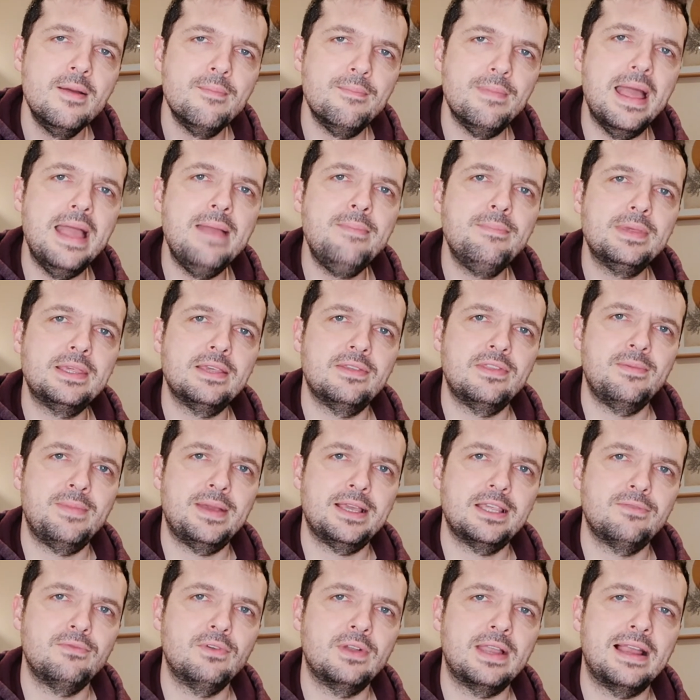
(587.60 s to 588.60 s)
Members of the
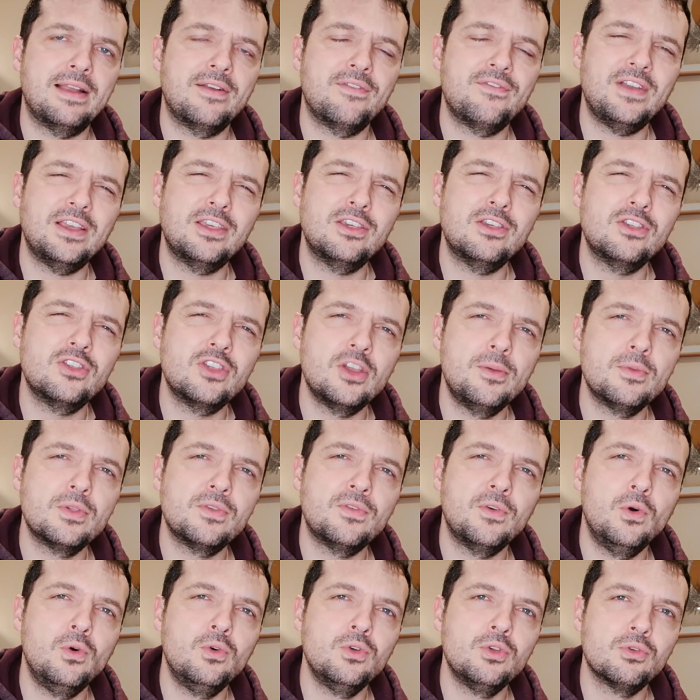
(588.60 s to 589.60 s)
Masterful Gang, thank you so
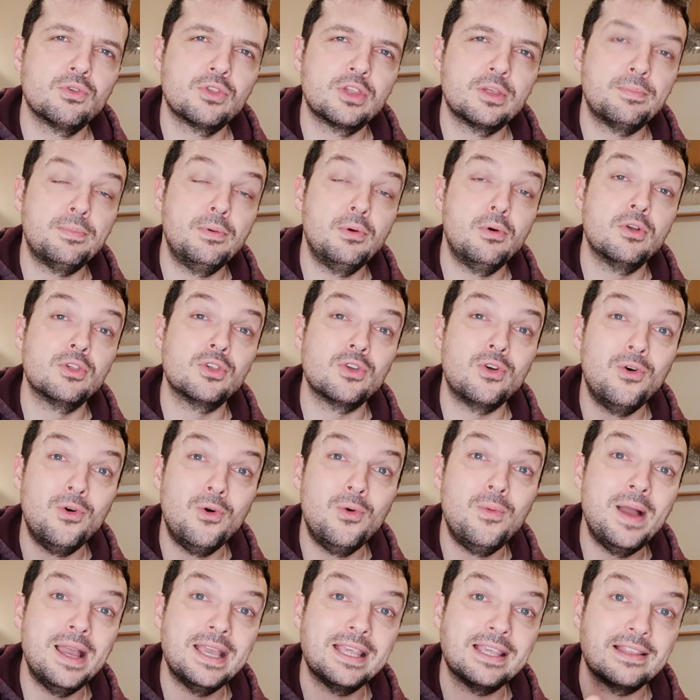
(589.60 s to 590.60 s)
much for all your support as
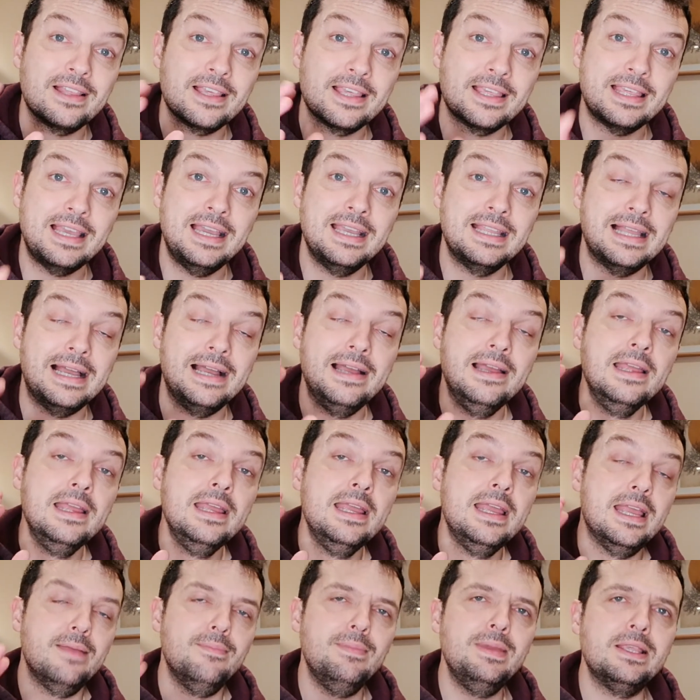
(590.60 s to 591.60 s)
always, and I say that,
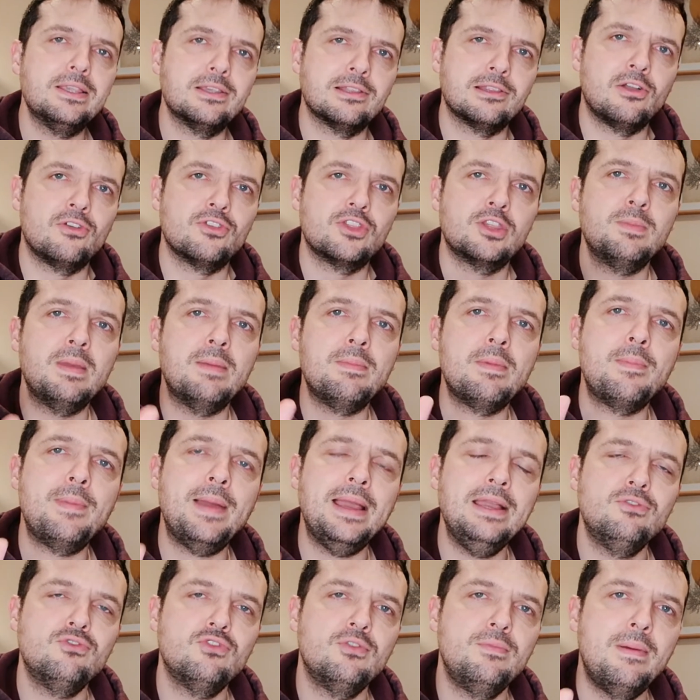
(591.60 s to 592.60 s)
it means a lot to me. My
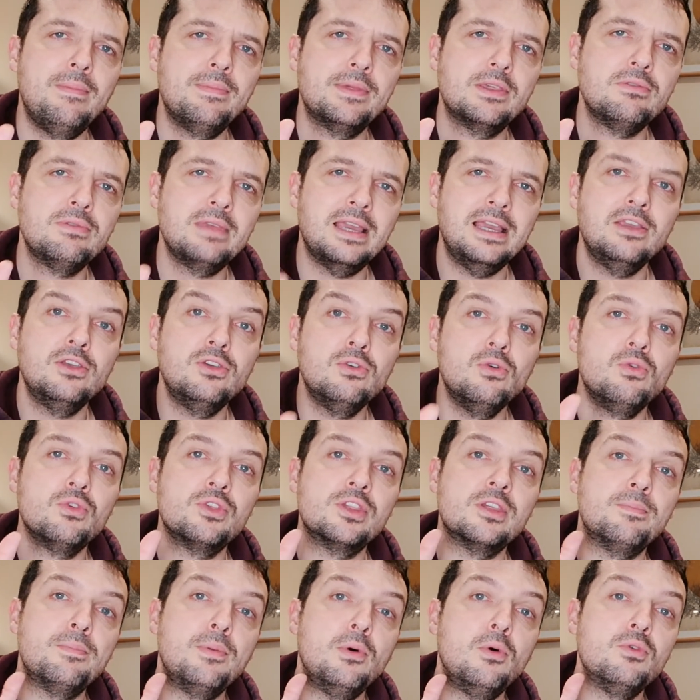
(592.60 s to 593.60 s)
Patreon members who take your
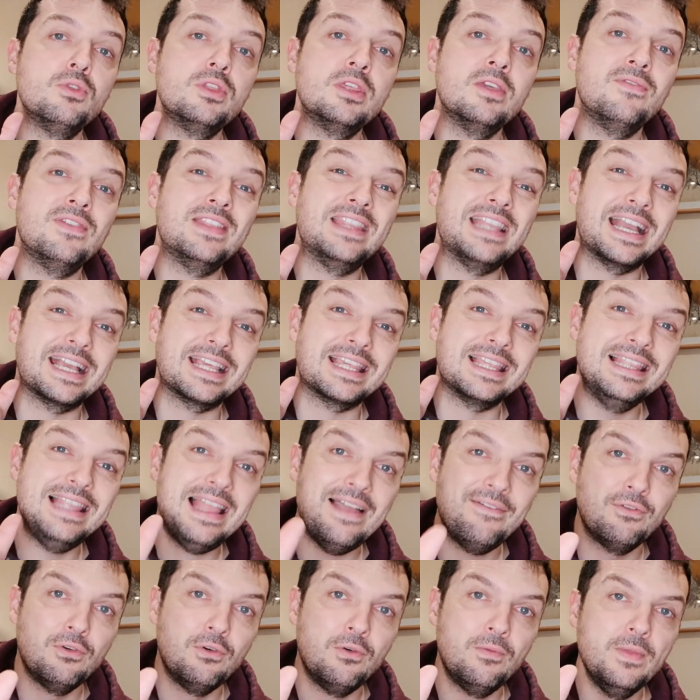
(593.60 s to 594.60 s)
support to the next
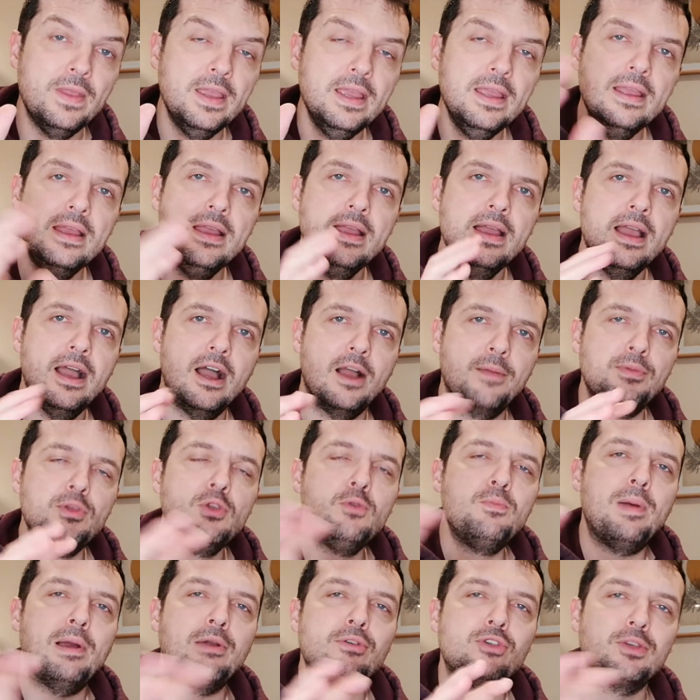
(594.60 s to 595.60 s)
level. I
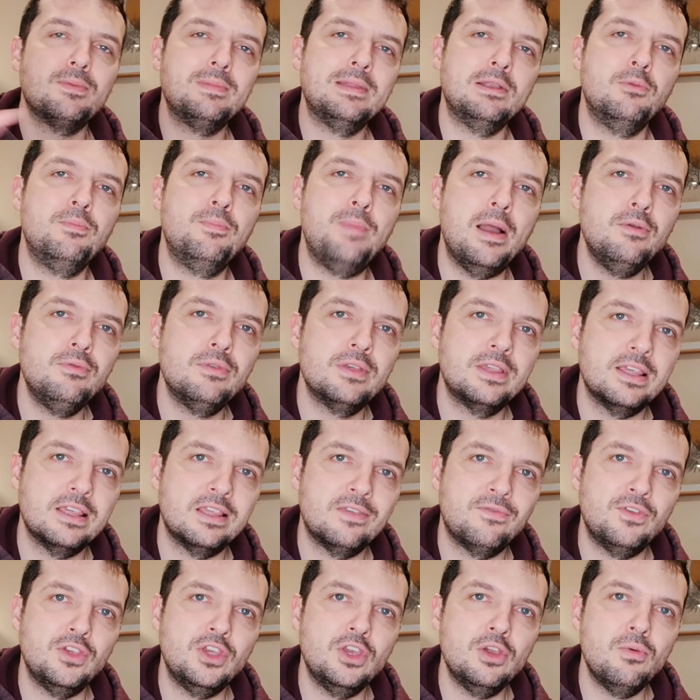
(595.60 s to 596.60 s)
do post some little
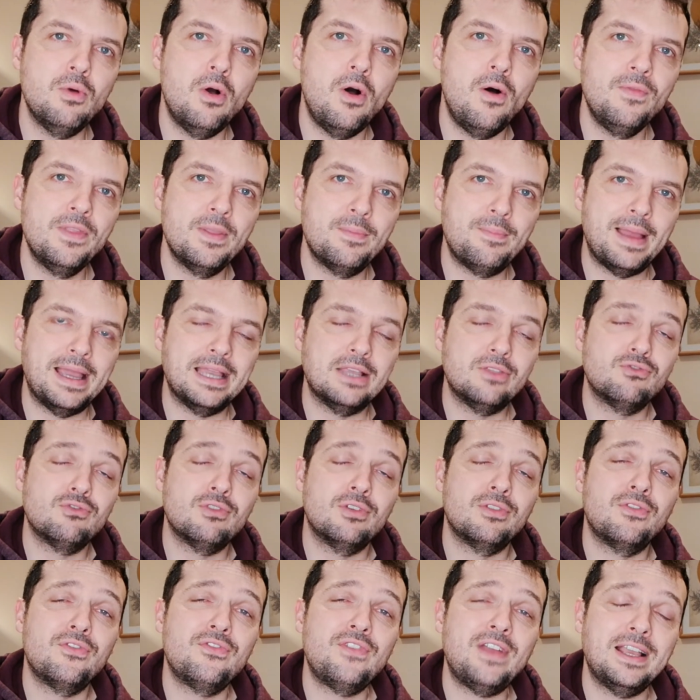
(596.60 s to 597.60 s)
bonuses for you on the
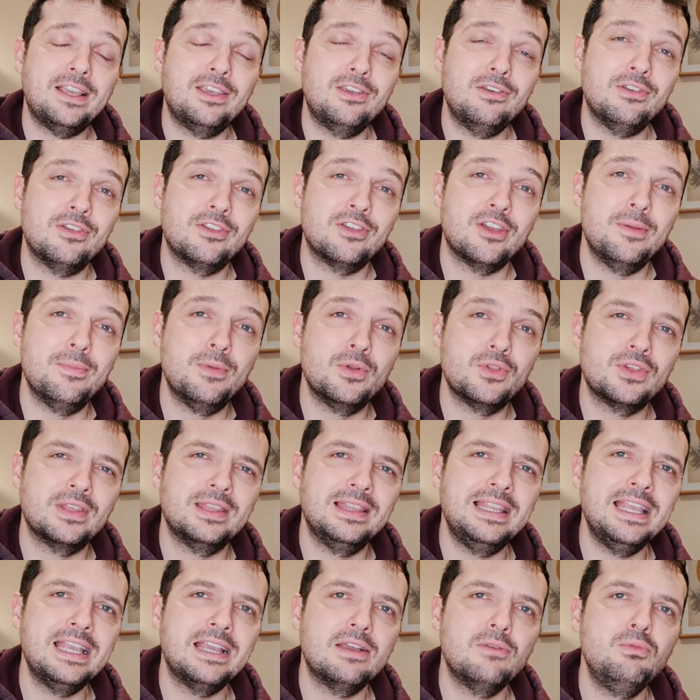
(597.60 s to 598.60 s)
Patreon. Thank you so much. The
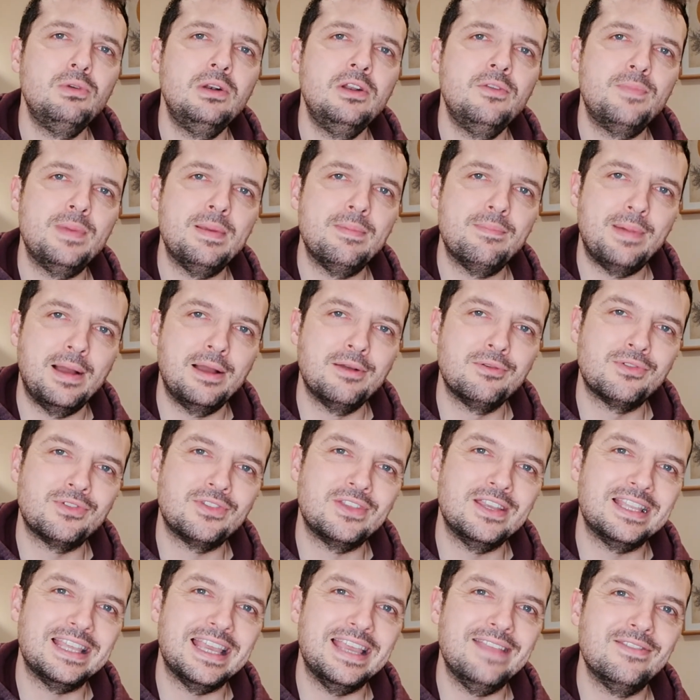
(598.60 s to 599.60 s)
link will have been
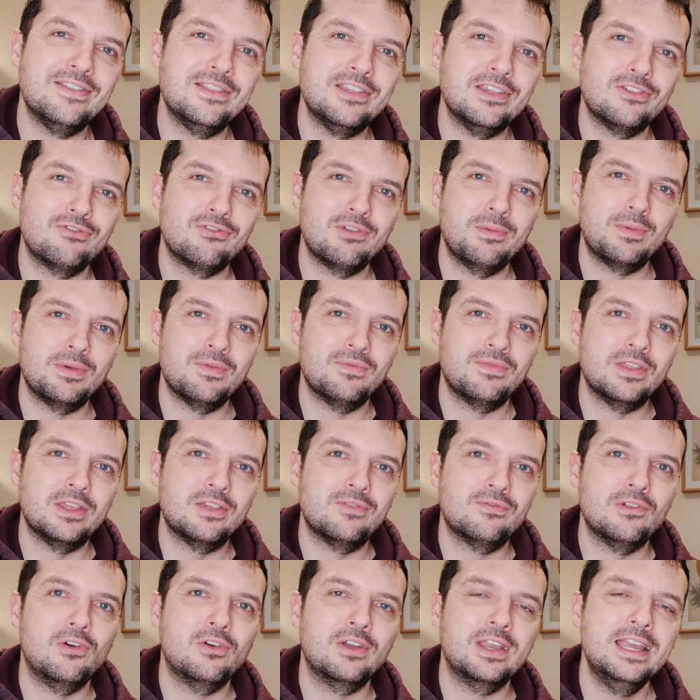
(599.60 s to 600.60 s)
posted in the description of
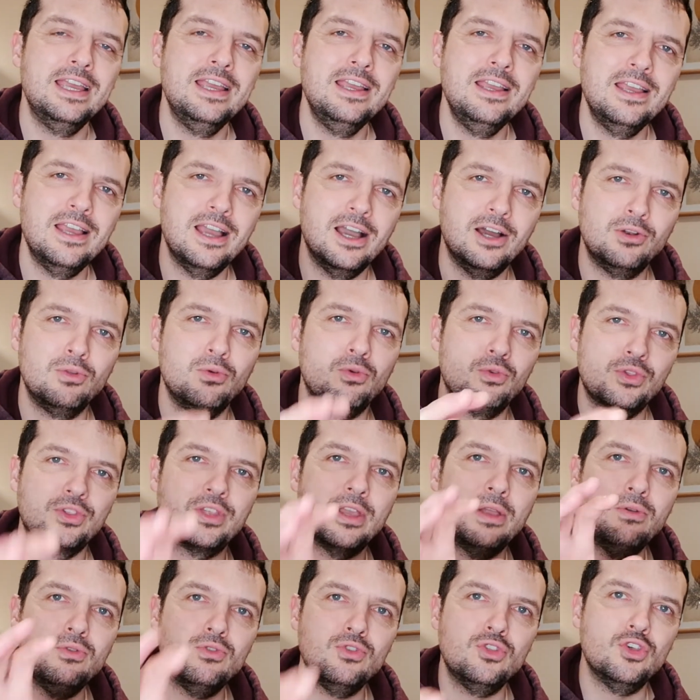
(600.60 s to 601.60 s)
this vlog and
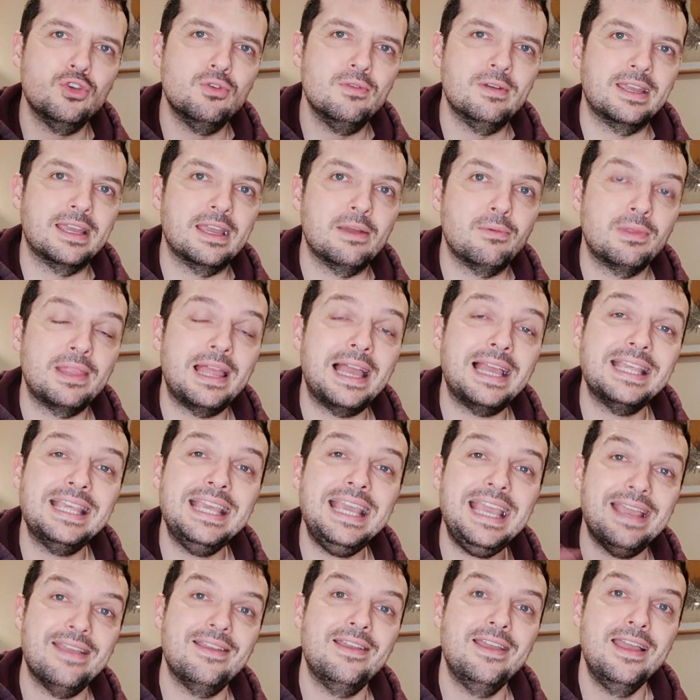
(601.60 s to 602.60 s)
also during it. Well, that is
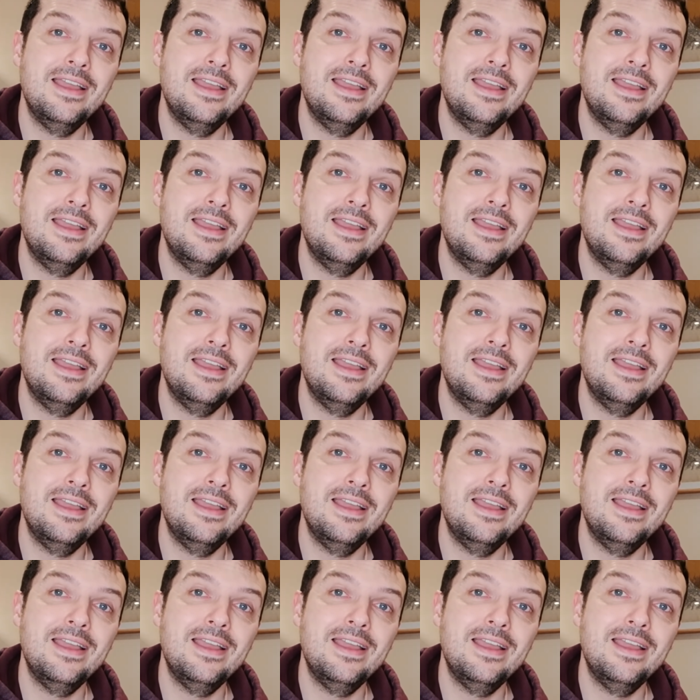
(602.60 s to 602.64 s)
it.